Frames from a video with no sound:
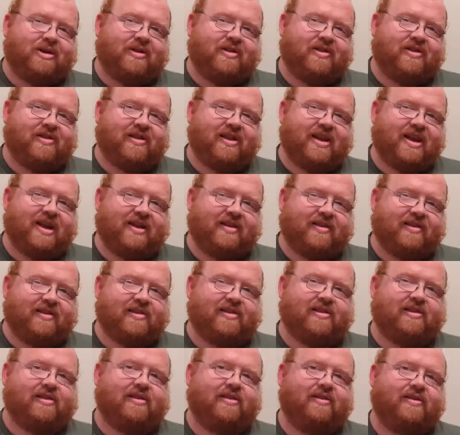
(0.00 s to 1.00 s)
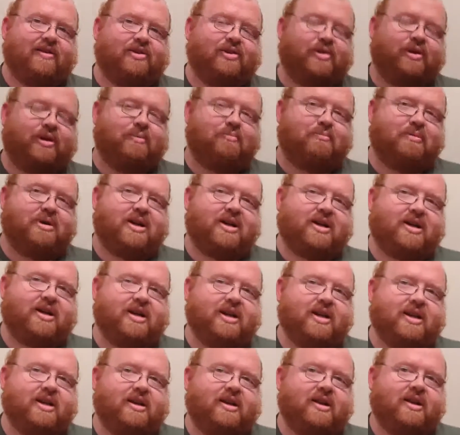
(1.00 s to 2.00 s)
sets that you can
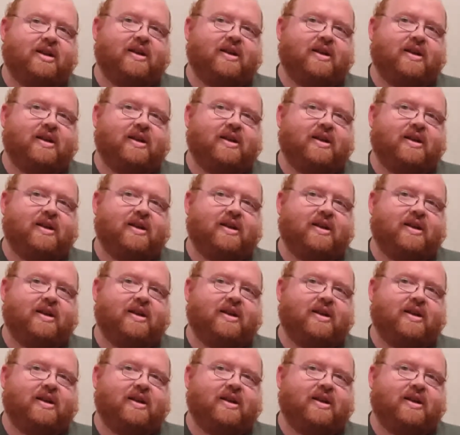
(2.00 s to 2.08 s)
buy.